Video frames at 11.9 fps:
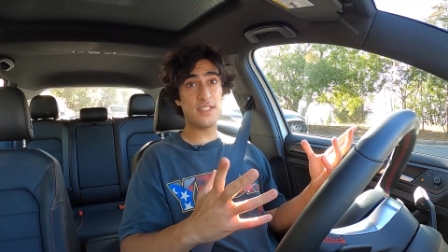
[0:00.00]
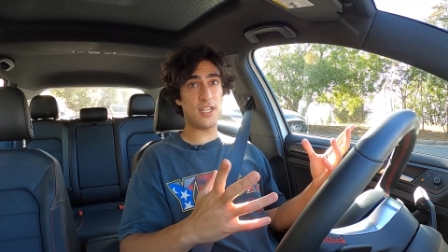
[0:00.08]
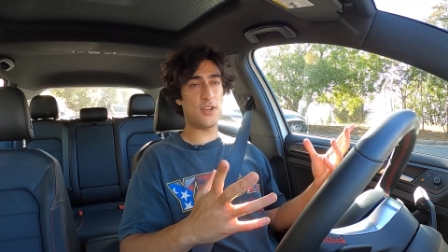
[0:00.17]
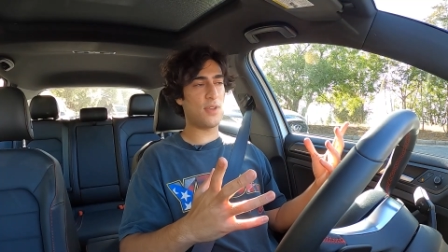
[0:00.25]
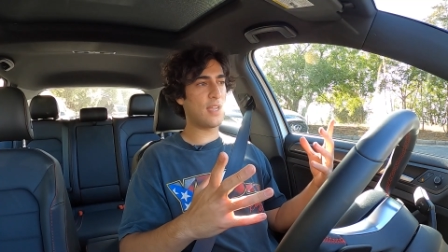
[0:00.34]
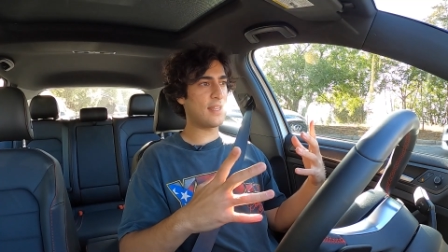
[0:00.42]

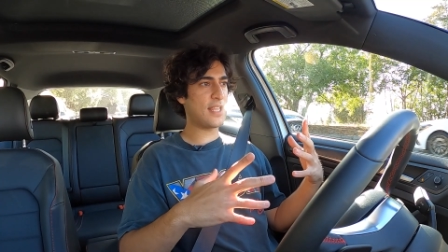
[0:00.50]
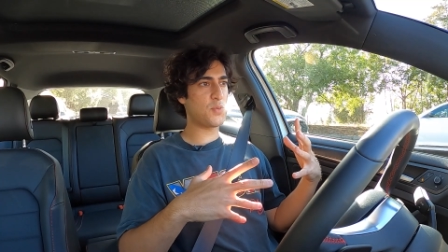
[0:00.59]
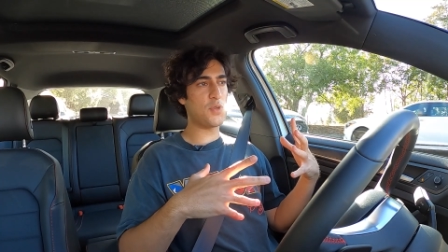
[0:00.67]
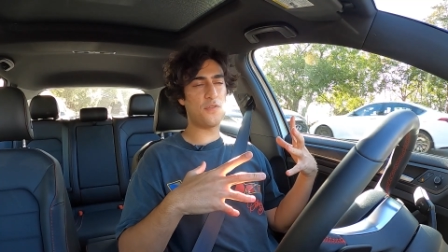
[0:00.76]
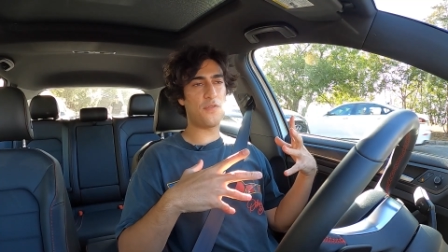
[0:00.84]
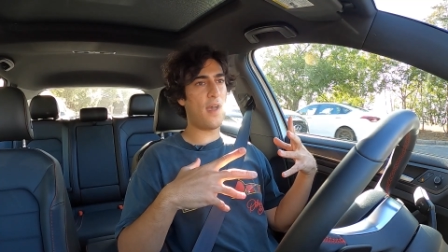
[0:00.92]
steering, and that's
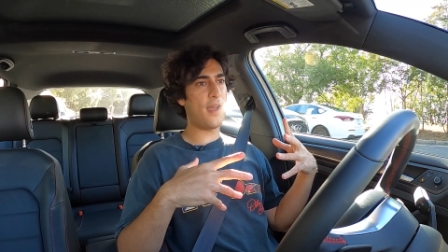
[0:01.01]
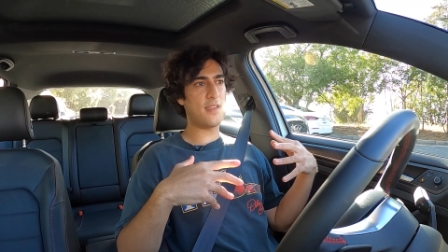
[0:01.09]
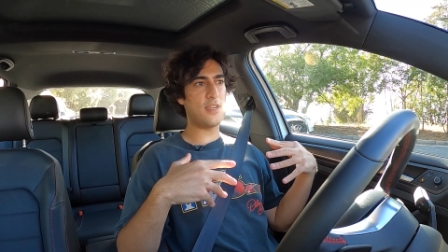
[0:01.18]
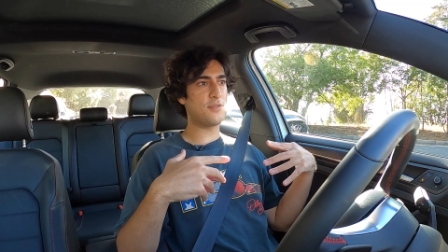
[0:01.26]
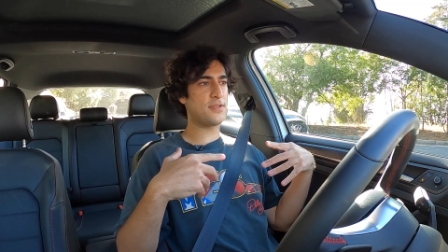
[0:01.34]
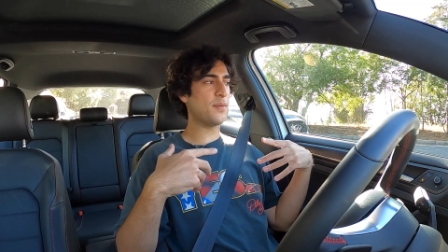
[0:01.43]
what you find
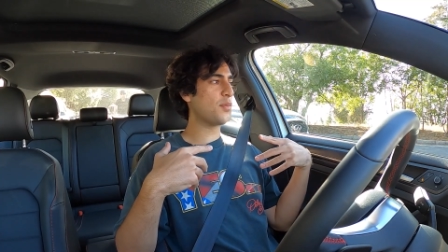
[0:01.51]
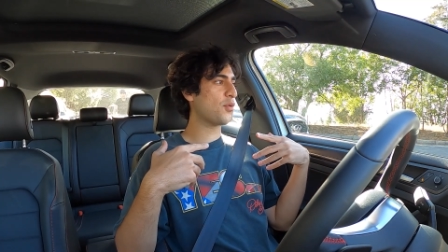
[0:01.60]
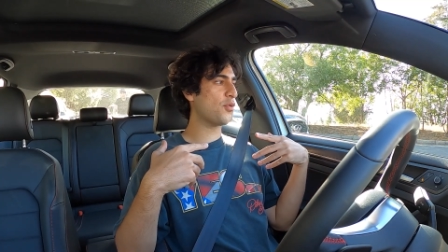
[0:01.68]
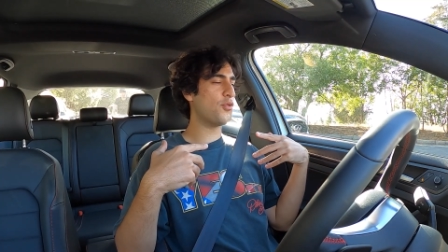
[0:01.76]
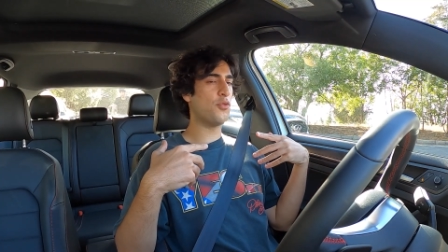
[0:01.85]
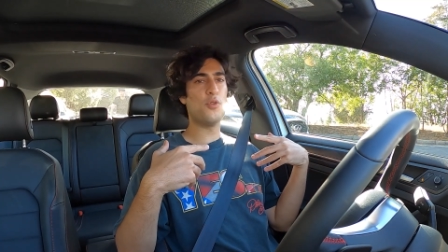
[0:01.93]
in your
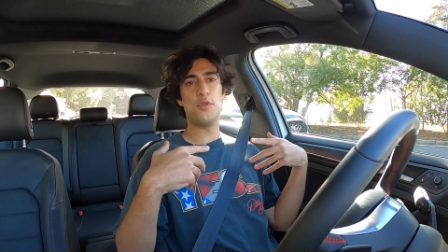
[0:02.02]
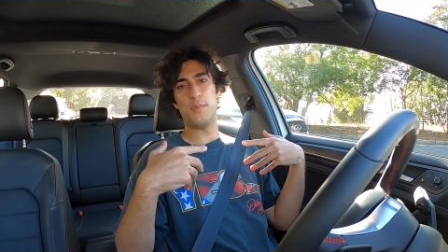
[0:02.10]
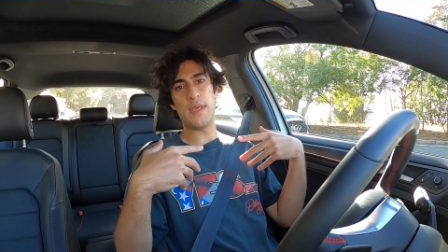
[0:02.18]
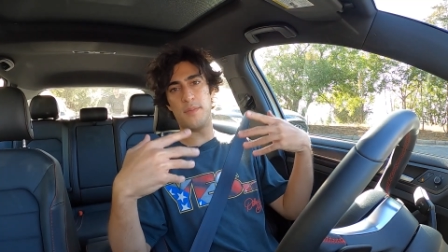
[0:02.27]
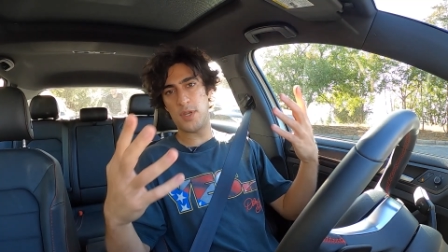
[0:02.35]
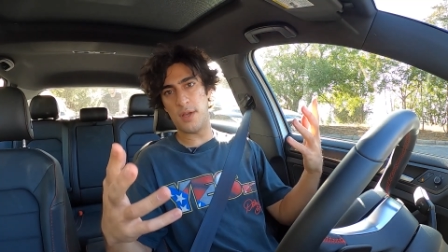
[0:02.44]
typical
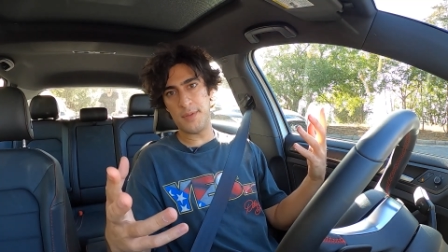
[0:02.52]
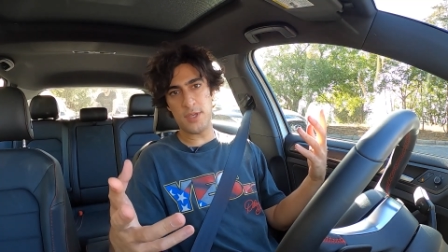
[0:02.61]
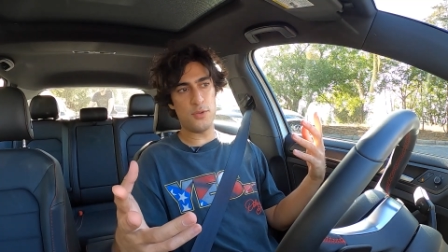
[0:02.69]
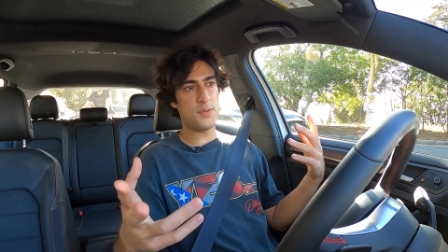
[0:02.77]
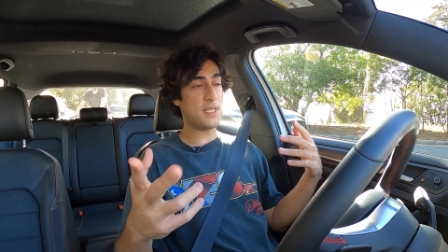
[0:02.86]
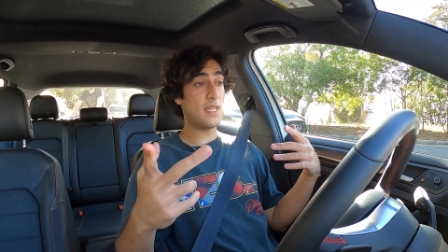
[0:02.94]
BMWs.